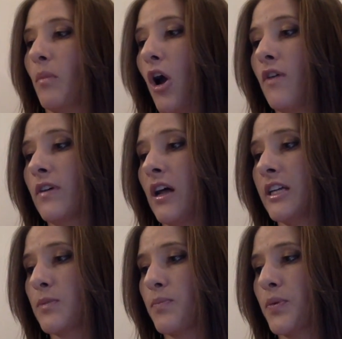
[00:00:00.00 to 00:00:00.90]
Overall,
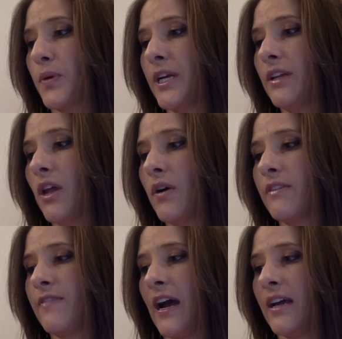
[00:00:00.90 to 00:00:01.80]
it's pretty low
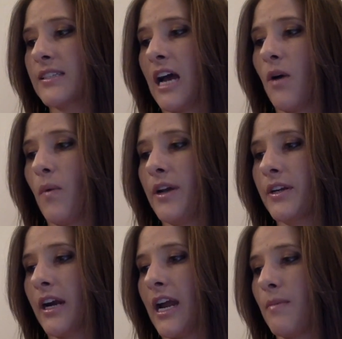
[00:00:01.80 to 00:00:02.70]
in fat. It's got 1
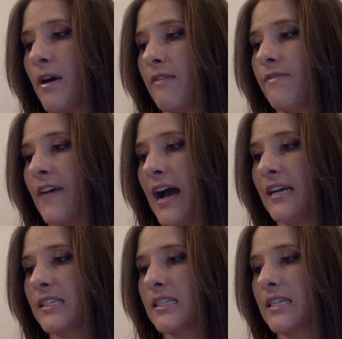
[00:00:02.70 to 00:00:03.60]
gram of
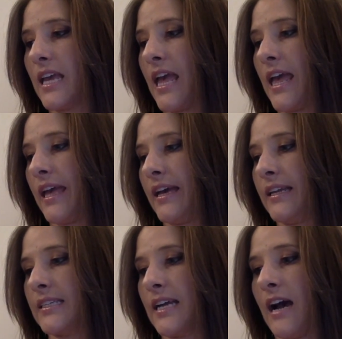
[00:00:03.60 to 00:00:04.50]
fat,
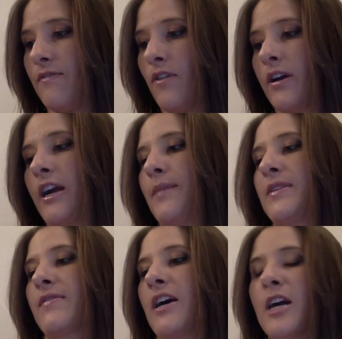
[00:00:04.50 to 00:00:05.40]
and it's got 4
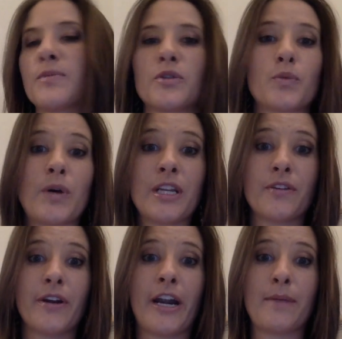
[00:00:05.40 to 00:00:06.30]
grams of carbs,
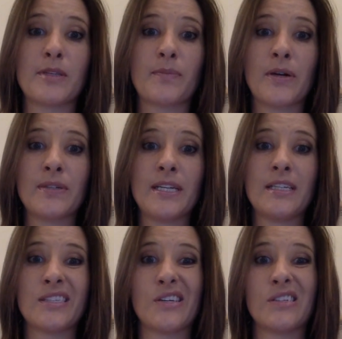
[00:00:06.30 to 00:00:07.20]
23 grams of
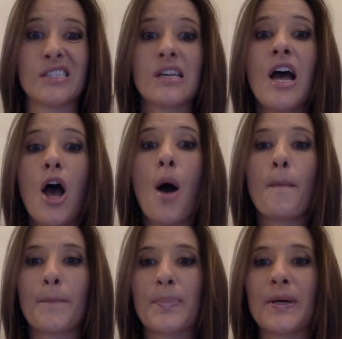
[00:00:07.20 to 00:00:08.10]
protein, so it's
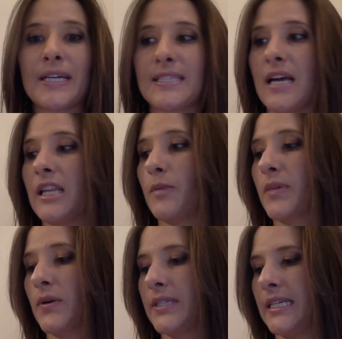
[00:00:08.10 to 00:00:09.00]
pretty solid
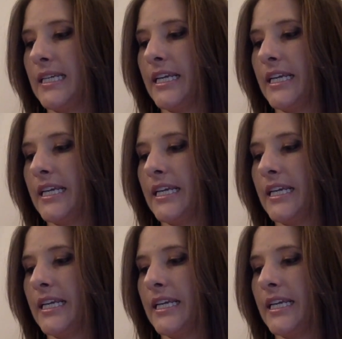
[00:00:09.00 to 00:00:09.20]
protein